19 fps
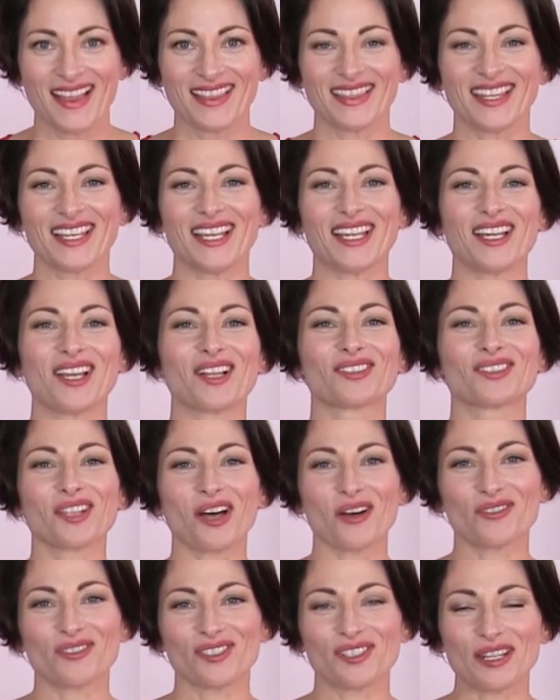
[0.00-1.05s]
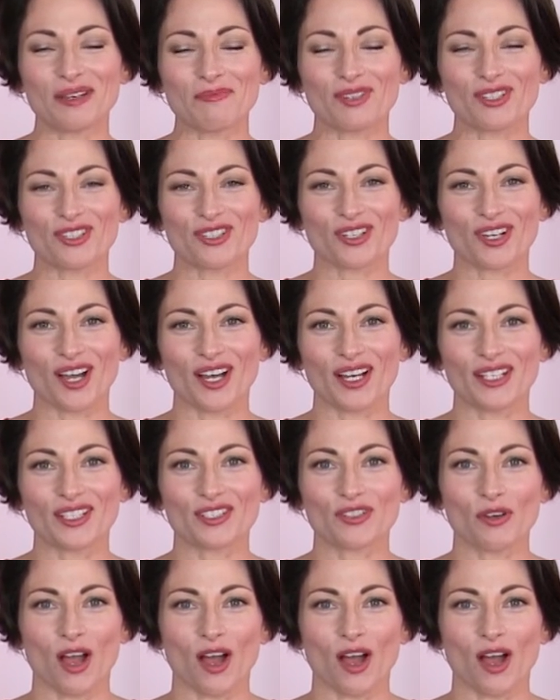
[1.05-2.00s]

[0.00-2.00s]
The low temperature guns